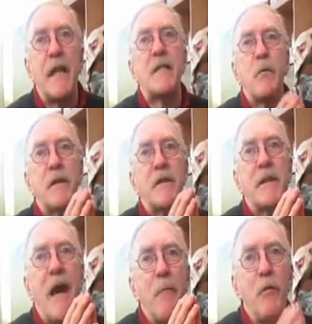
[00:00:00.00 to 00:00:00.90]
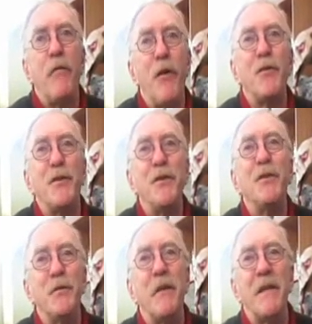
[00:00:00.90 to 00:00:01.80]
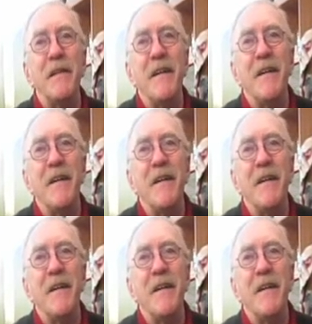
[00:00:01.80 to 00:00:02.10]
That's what I prefer to do right now.